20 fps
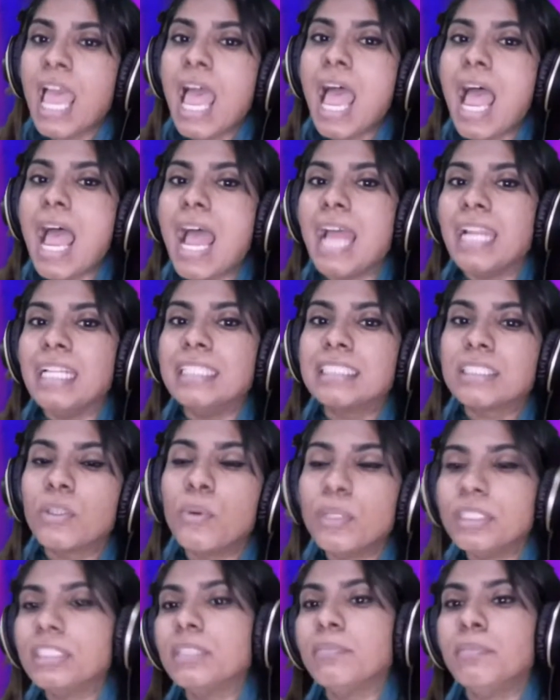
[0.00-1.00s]
and it's
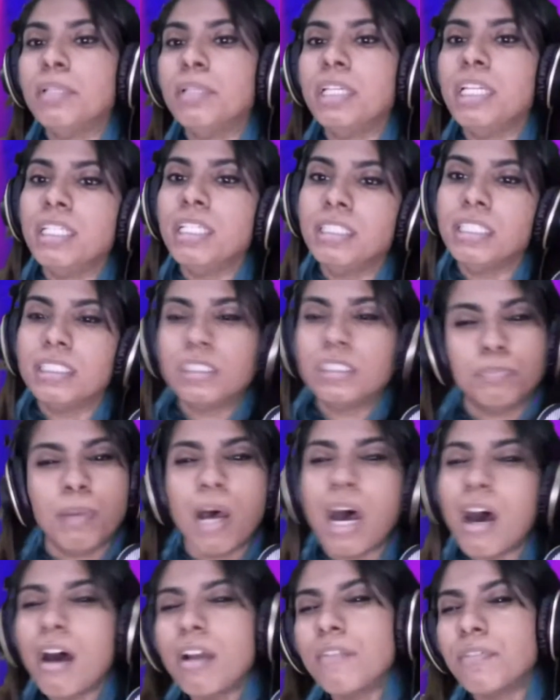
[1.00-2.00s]
going to be this
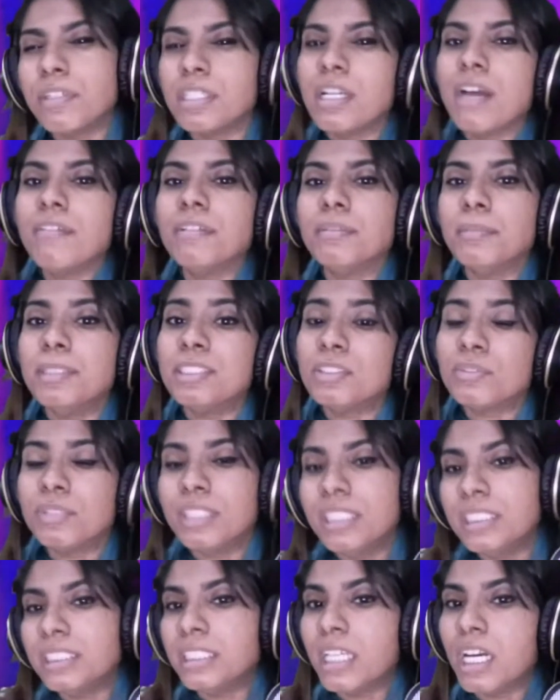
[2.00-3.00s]
part of a government's
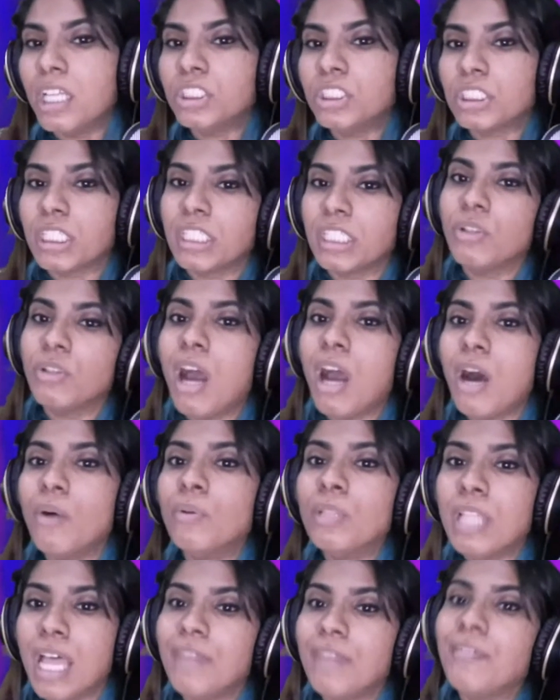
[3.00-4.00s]
research into how
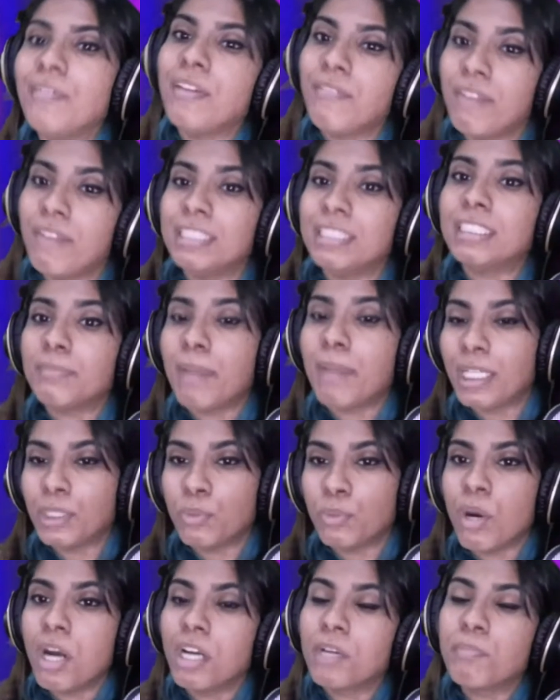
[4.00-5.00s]
live events might
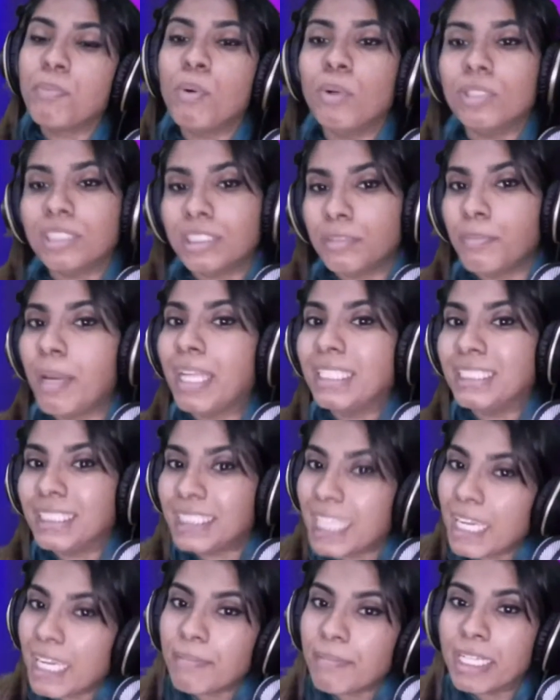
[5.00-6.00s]
work post
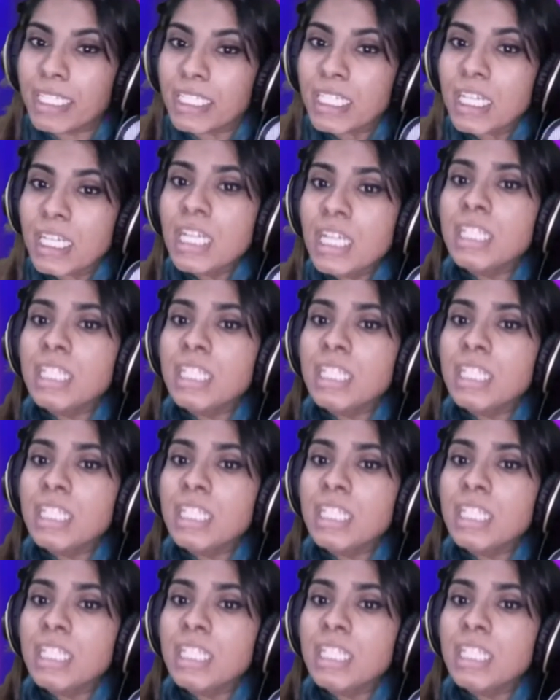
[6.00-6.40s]
pandemic.